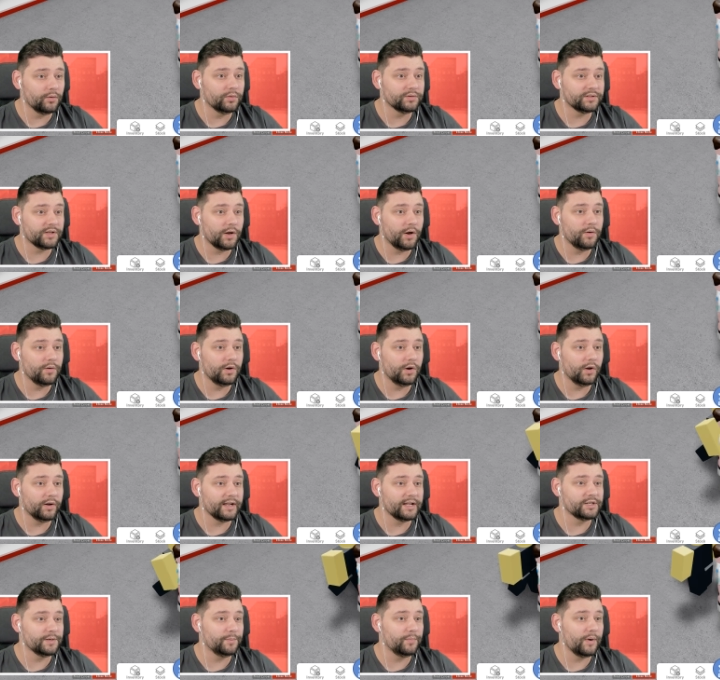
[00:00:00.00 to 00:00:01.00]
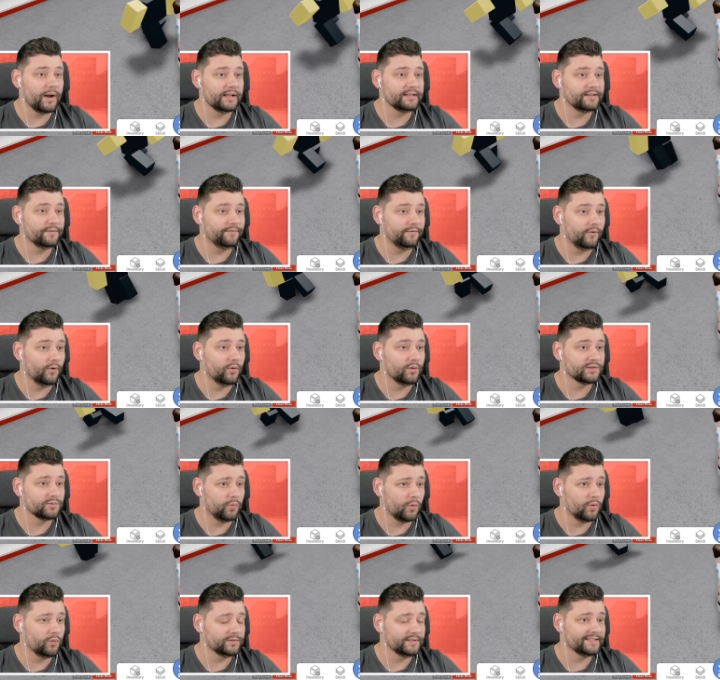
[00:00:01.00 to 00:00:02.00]
Also, look into placing
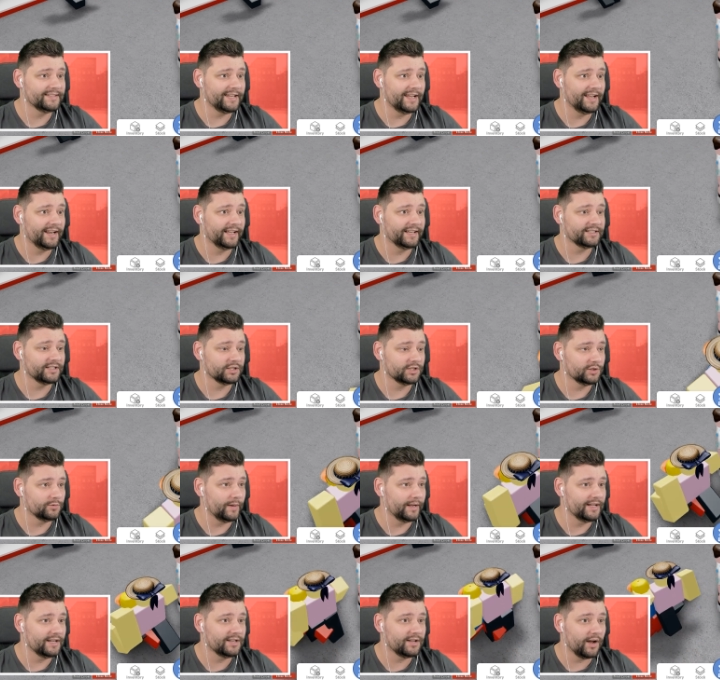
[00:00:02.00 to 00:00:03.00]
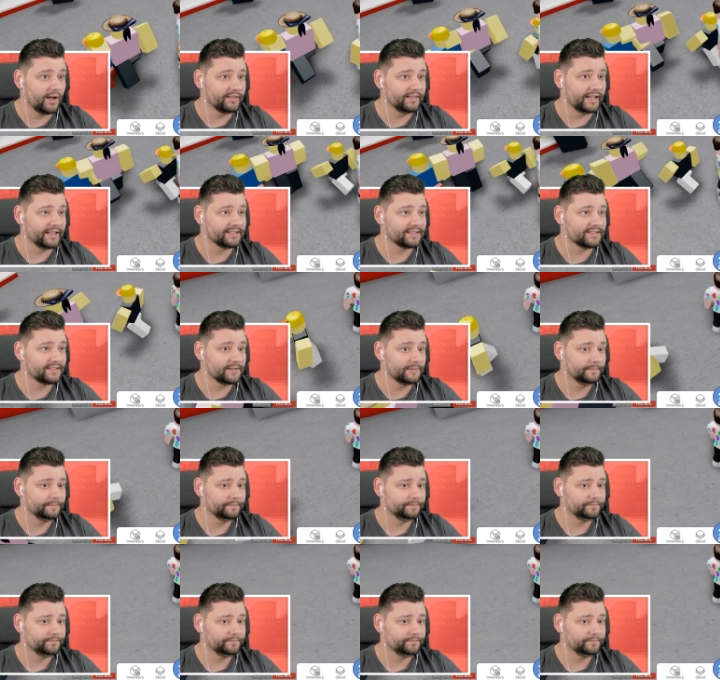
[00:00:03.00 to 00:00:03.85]
floors, walls, and ceilings. Sweet, got this.